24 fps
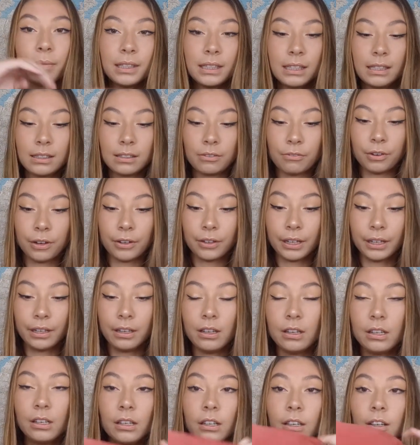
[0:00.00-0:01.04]
This is a very,
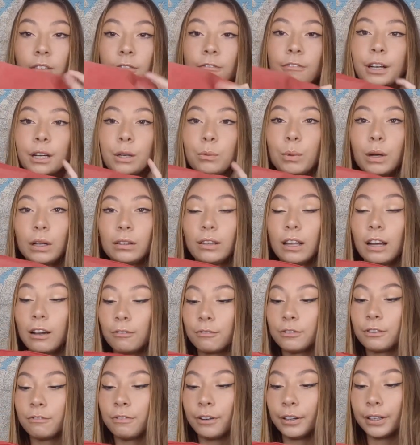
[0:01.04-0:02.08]
very well
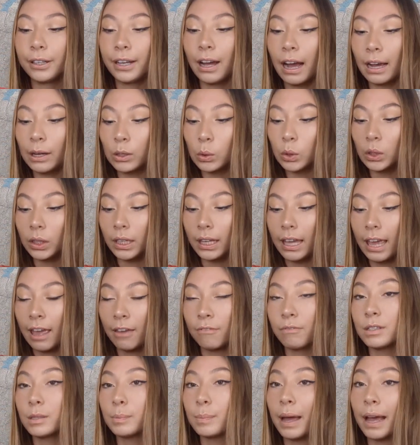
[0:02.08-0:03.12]
loved, very high quality
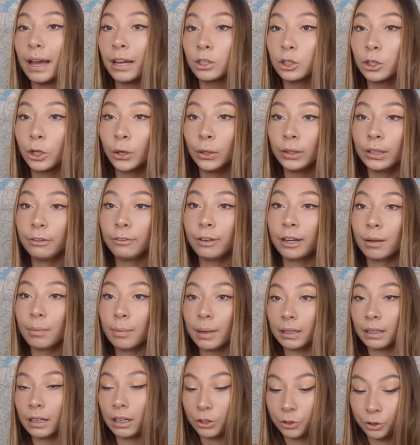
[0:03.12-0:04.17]
canvas bag. Totally
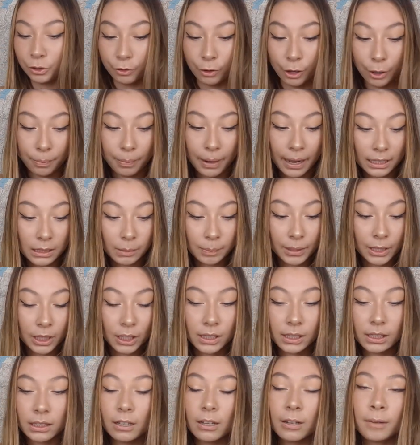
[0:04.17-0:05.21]
recommend Country Road bags
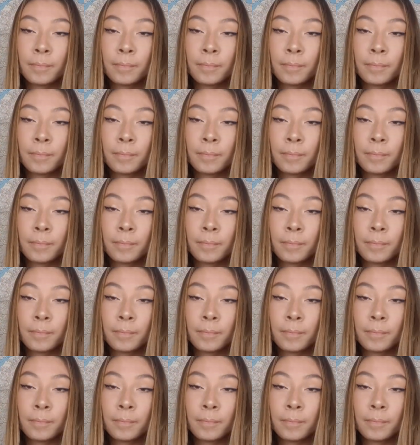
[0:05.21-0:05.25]
because